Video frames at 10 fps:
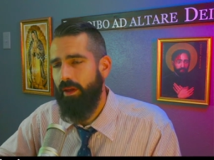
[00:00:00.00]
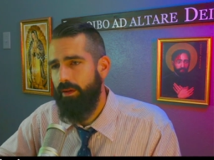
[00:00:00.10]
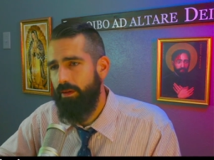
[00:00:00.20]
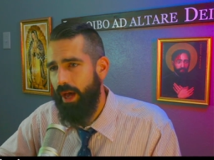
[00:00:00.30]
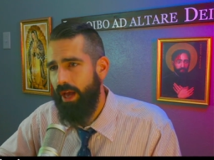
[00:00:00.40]

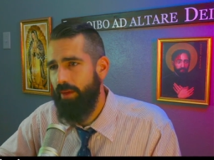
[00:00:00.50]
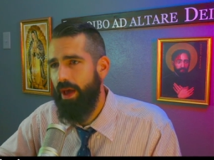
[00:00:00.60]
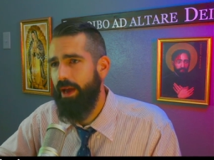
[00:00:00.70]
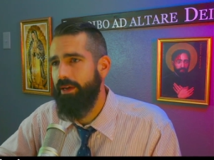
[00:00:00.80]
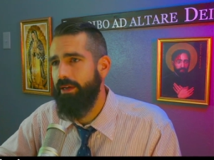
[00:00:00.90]
Not a bad
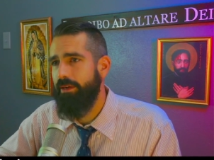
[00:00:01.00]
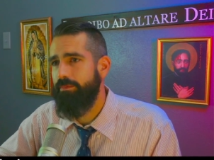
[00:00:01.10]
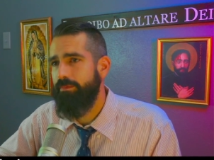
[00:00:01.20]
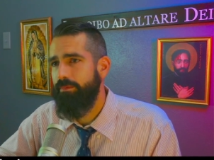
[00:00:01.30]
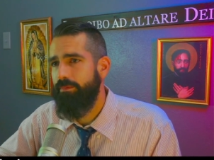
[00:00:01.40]
idea.
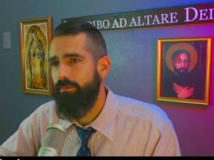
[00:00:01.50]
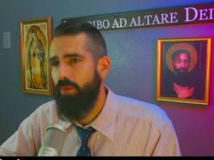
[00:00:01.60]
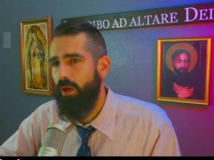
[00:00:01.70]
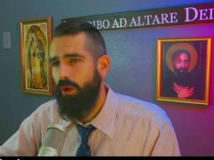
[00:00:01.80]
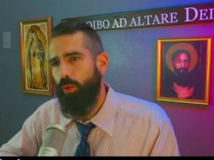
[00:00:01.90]

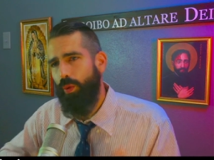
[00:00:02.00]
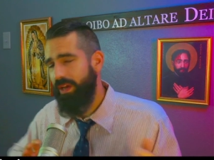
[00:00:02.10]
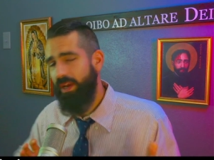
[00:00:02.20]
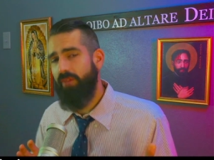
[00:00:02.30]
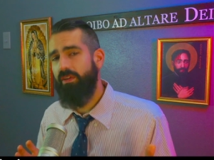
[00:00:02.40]
We can
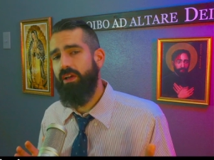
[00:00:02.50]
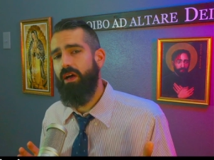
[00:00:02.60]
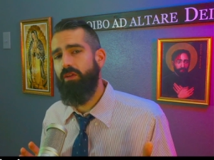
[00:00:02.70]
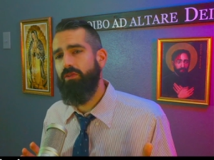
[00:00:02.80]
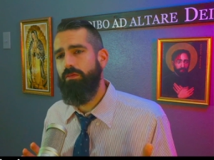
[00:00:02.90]
have a
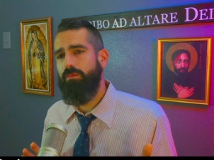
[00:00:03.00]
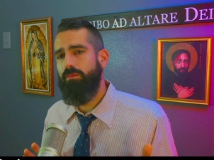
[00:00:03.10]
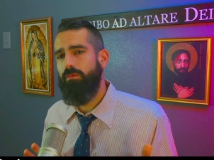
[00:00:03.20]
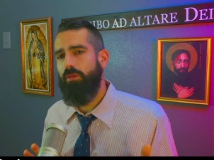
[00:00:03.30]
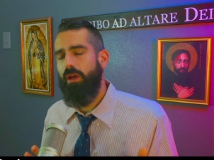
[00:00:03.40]
council
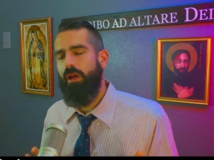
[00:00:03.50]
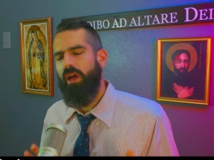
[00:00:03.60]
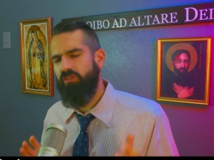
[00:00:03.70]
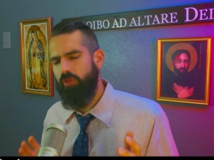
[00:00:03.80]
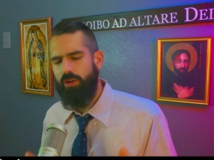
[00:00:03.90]

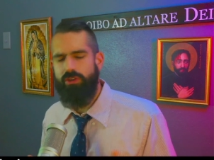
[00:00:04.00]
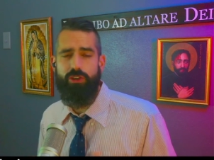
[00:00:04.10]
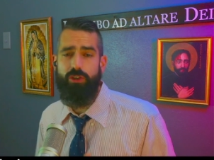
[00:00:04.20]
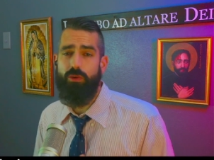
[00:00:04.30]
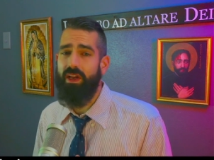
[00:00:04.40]
as long as you
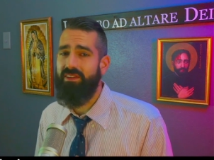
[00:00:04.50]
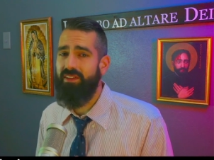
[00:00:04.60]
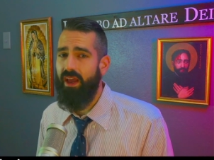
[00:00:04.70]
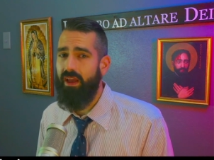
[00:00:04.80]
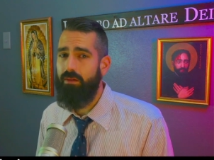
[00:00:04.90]
do what I
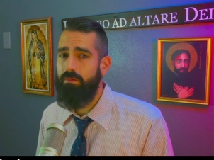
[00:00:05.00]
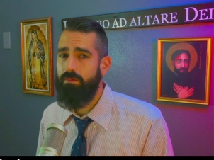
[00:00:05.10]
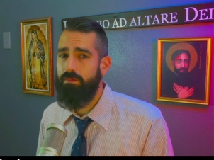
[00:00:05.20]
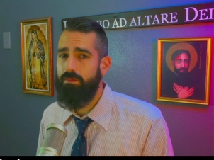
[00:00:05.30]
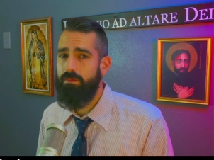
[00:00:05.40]
say.
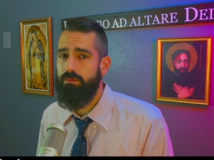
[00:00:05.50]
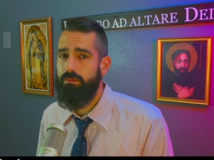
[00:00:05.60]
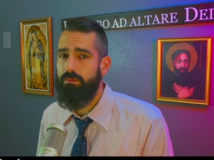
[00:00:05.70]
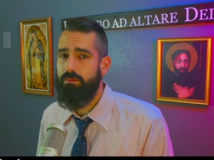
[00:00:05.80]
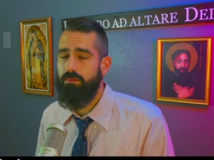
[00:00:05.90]

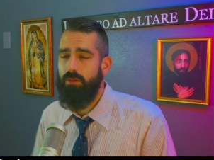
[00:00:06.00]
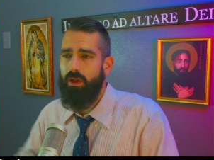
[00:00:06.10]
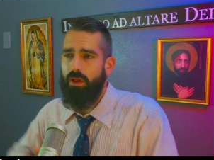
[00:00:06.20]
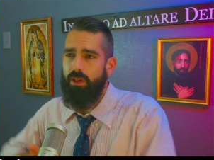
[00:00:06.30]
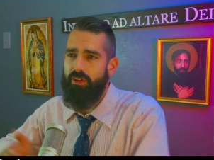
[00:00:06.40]

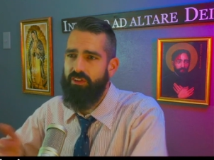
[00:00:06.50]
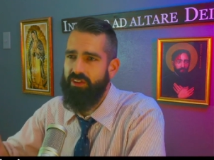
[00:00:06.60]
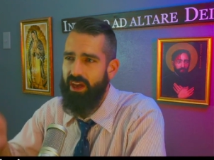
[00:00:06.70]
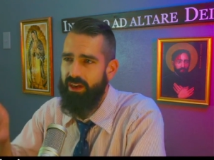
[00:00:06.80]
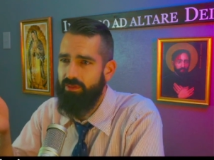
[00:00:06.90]
This is
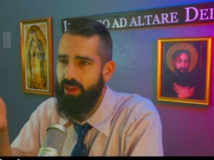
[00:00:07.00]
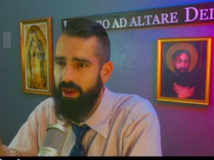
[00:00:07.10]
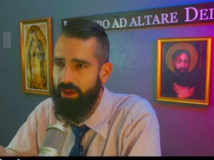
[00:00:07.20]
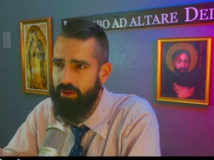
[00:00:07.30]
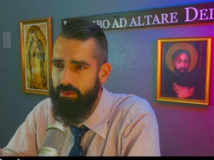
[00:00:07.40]
kind of
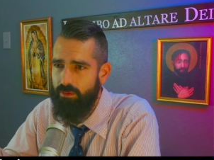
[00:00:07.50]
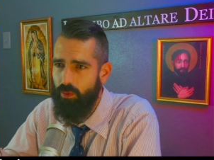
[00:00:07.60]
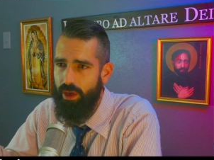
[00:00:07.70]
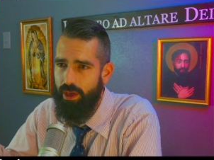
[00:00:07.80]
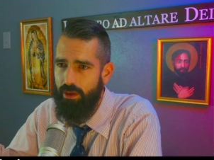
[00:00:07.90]
like the
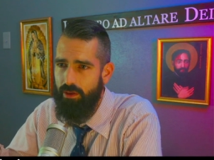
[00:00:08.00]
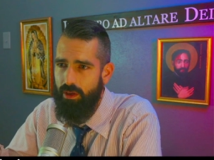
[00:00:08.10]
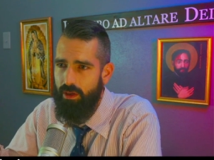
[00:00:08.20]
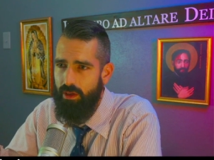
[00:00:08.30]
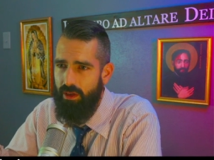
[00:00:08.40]
way
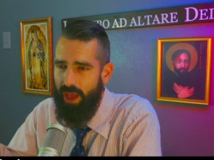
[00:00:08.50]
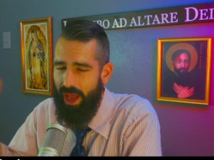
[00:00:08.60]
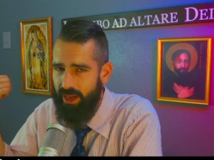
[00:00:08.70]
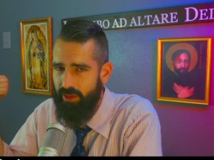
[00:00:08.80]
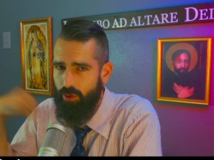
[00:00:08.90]

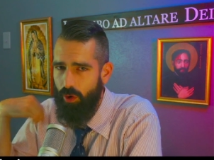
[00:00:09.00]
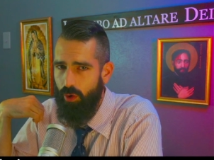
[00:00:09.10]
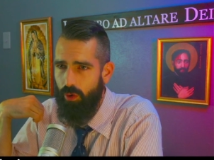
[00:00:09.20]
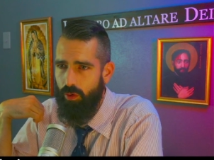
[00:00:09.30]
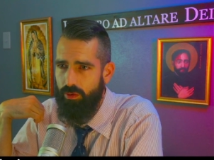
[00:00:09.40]

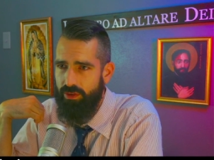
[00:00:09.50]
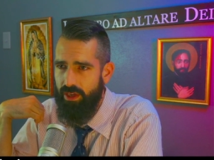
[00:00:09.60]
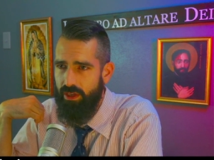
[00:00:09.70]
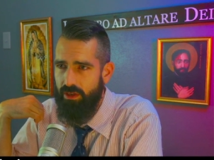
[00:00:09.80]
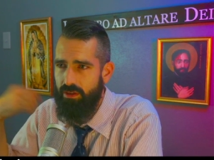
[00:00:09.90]
Agatho did
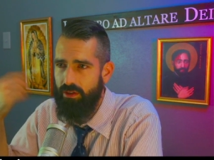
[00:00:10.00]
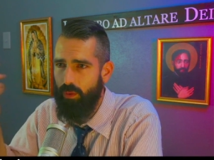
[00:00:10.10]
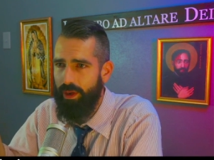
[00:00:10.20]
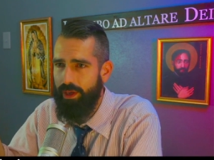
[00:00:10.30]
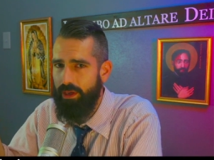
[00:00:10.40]
it, the
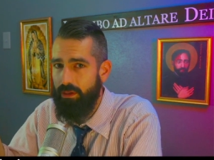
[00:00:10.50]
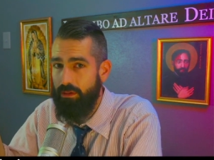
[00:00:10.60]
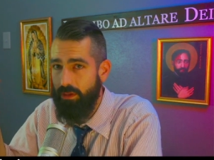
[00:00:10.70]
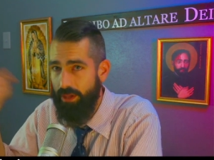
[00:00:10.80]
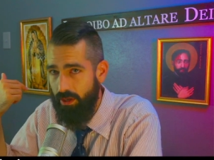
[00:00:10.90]
way
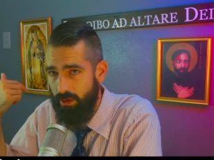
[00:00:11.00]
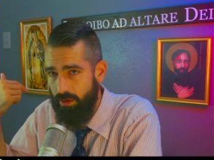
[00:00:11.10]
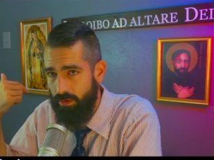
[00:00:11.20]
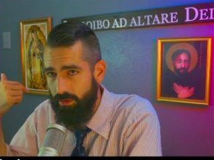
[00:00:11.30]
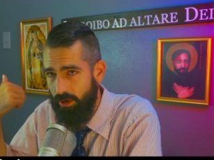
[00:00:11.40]

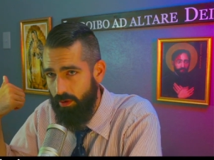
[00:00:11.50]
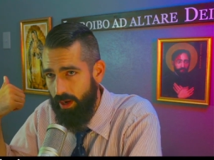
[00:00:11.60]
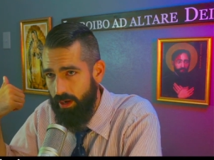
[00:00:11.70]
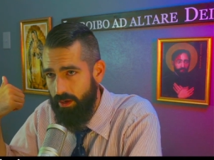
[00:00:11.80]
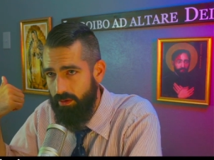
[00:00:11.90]
Leo the
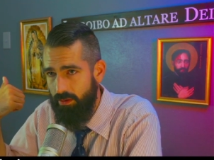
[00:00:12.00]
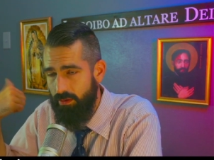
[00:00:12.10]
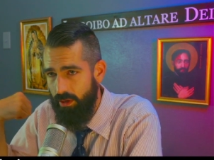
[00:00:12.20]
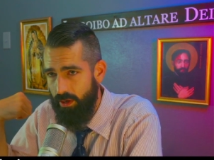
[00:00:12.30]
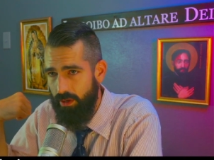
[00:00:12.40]
Great
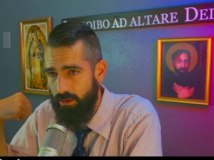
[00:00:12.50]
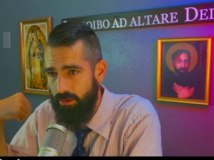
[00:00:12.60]
did it,